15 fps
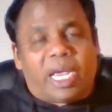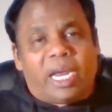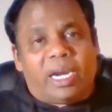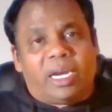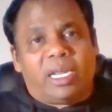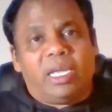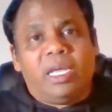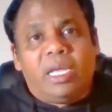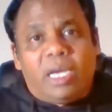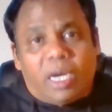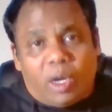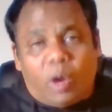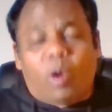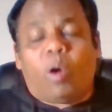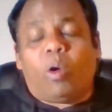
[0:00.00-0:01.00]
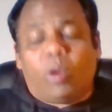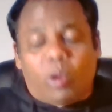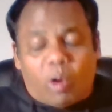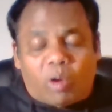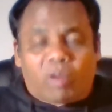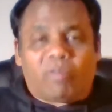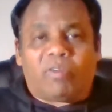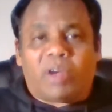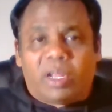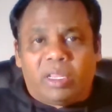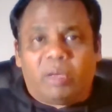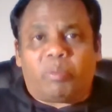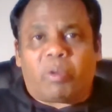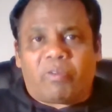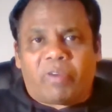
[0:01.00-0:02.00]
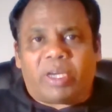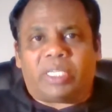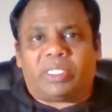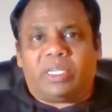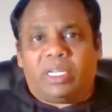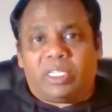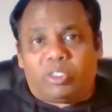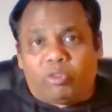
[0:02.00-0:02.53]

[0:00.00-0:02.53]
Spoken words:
and a whole lot of other professionals